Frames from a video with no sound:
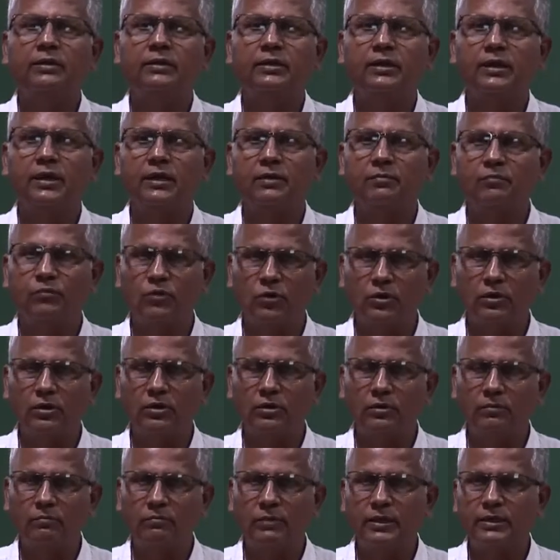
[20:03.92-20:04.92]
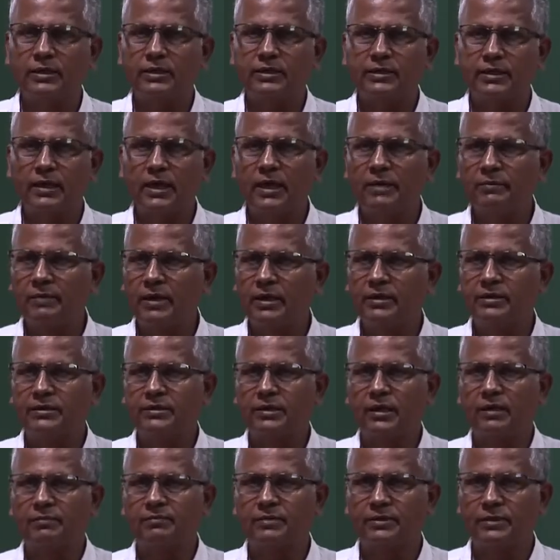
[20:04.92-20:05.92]
they are broken by the time I
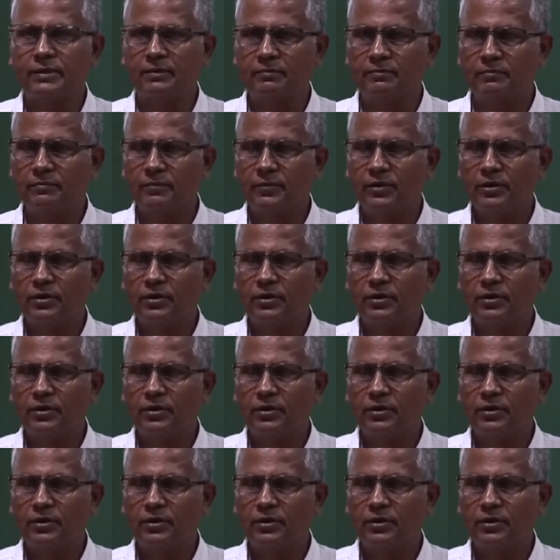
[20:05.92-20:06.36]
dropped them.